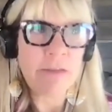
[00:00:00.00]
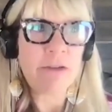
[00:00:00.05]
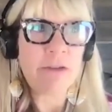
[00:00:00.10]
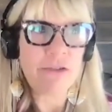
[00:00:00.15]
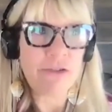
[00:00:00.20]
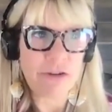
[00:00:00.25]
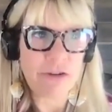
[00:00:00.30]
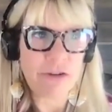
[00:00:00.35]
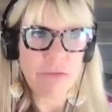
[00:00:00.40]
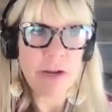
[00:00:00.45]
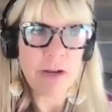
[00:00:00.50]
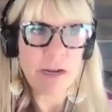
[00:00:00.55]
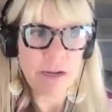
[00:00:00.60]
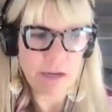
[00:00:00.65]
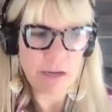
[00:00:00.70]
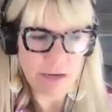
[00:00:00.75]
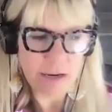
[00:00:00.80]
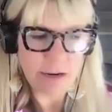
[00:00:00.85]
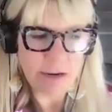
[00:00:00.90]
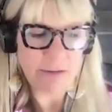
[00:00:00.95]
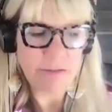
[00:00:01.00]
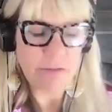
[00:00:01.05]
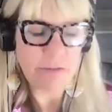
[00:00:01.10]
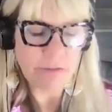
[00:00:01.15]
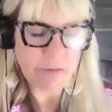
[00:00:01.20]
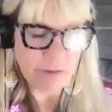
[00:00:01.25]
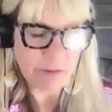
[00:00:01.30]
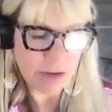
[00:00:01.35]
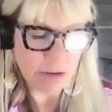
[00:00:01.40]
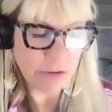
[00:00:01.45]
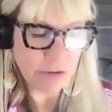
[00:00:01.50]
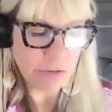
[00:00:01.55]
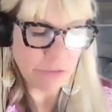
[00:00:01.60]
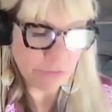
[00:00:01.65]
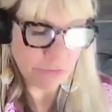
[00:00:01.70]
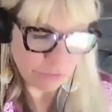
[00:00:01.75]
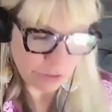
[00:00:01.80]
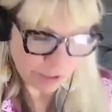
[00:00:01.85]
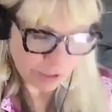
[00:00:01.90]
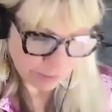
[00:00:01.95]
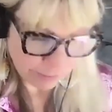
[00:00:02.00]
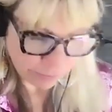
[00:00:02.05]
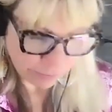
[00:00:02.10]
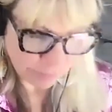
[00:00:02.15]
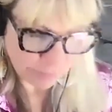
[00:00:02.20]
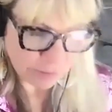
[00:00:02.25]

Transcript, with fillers: that she recognized is not her strength